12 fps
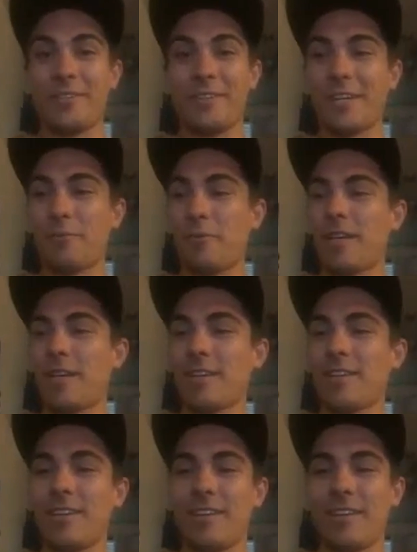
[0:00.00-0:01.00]
Like I'm like,
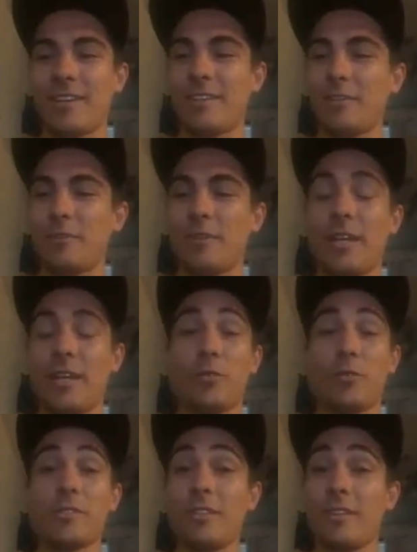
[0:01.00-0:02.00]
heck yeah, like dude, and
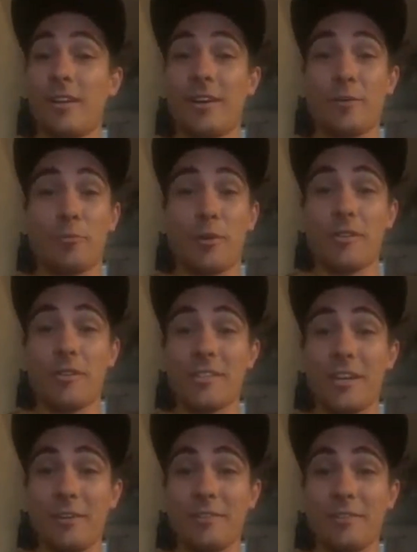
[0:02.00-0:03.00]
there's a lot of bars
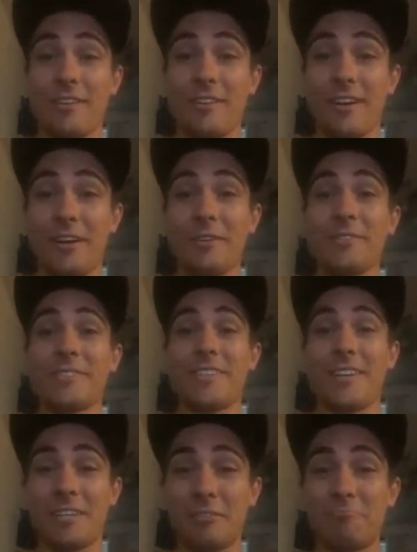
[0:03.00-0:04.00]
out there. I was
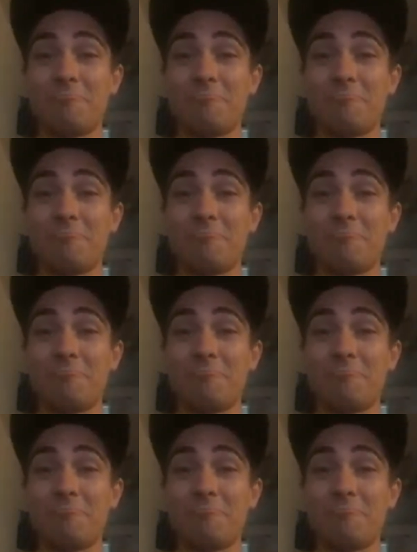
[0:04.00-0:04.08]
like,